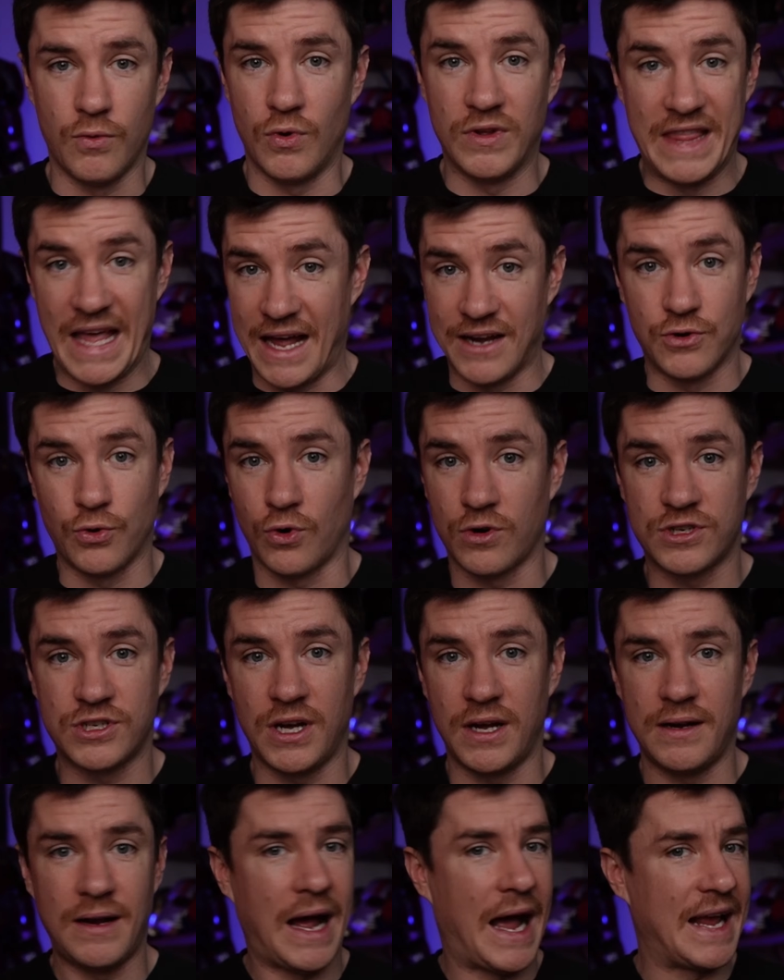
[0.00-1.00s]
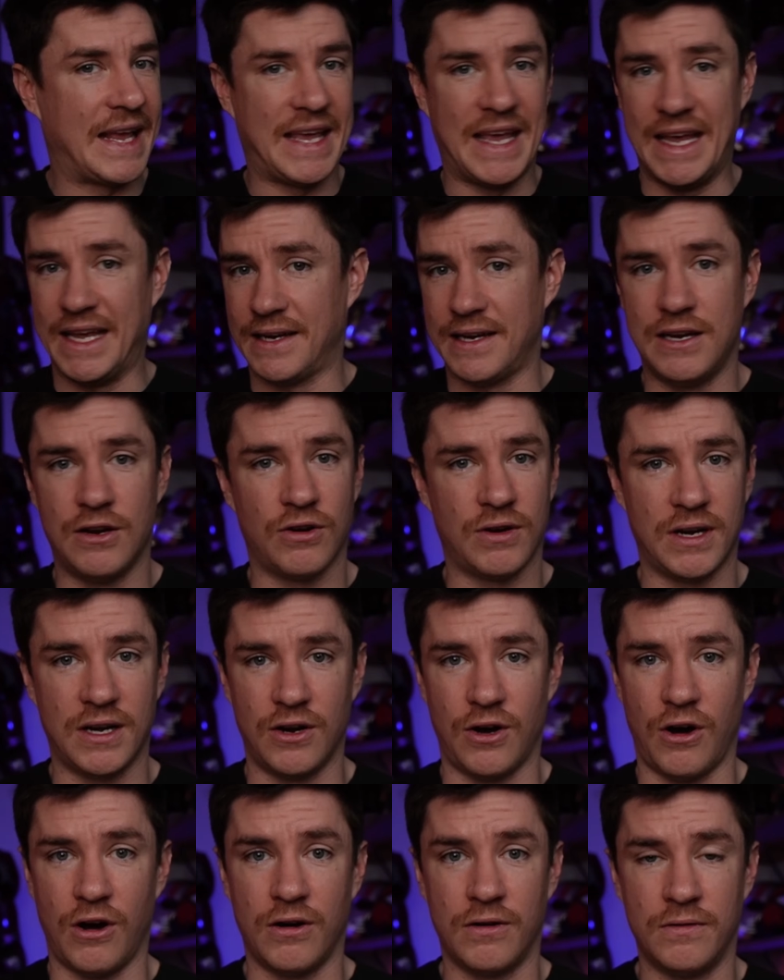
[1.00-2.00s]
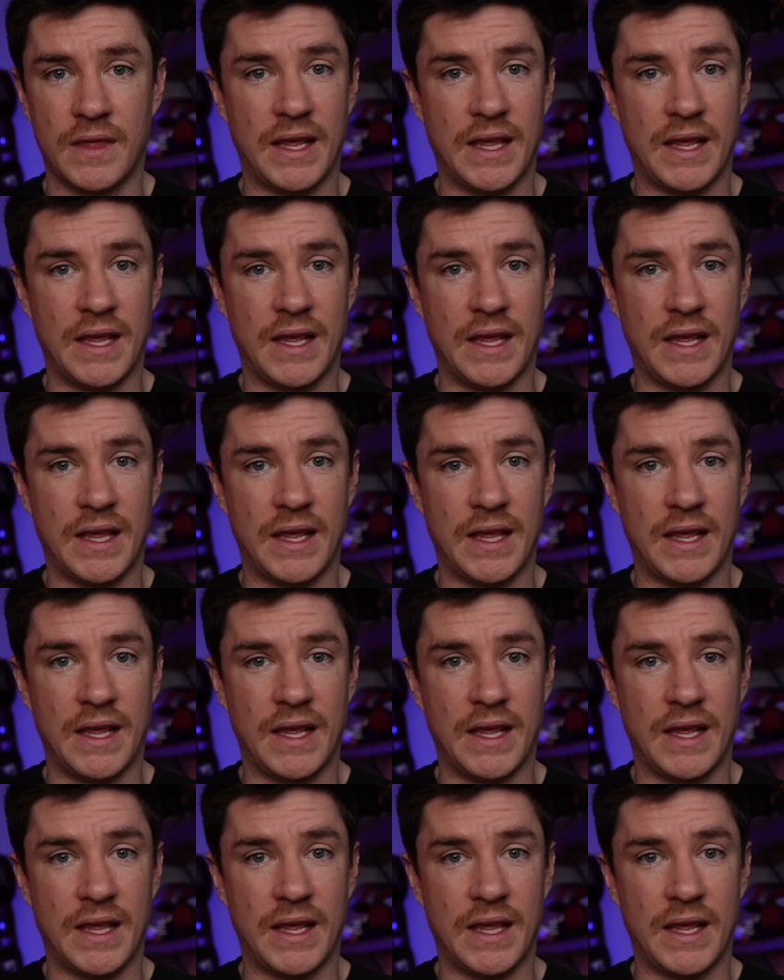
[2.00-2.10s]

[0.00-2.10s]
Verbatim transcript: with that door shut, I can't hear it at all.